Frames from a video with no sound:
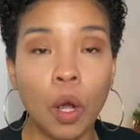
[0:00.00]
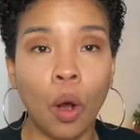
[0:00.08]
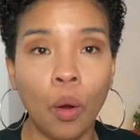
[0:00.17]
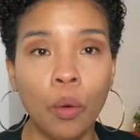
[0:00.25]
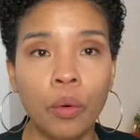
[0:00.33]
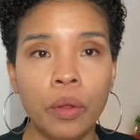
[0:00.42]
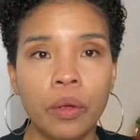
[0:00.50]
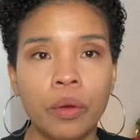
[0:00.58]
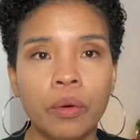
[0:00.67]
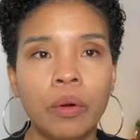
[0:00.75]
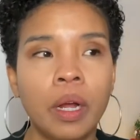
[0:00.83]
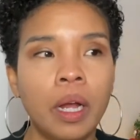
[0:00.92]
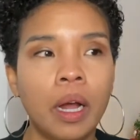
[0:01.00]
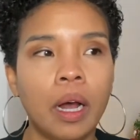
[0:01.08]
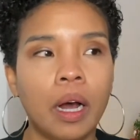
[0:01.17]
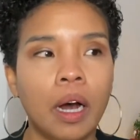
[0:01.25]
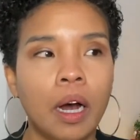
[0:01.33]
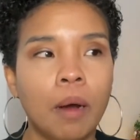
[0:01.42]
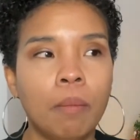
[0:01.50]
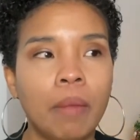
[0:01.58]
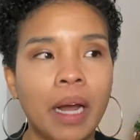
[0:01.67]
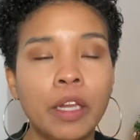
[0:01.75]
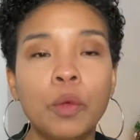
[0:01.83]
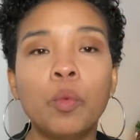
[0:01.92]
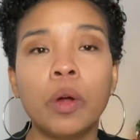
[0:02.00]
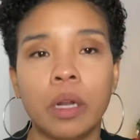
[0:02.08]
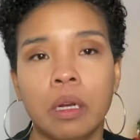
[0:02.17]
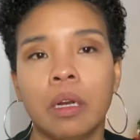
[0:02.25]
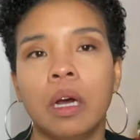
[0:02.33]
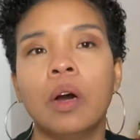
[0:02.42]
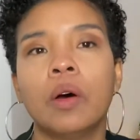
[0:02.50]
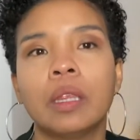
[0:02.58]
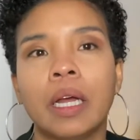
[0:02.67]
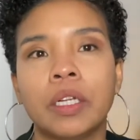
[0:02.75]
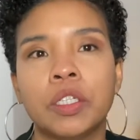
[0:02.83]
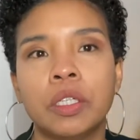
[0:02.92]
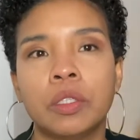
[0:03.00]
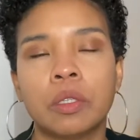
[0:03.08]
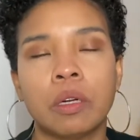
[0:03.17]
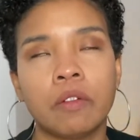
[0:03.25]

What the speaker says: Who knew? And you wouldn't know unless you sort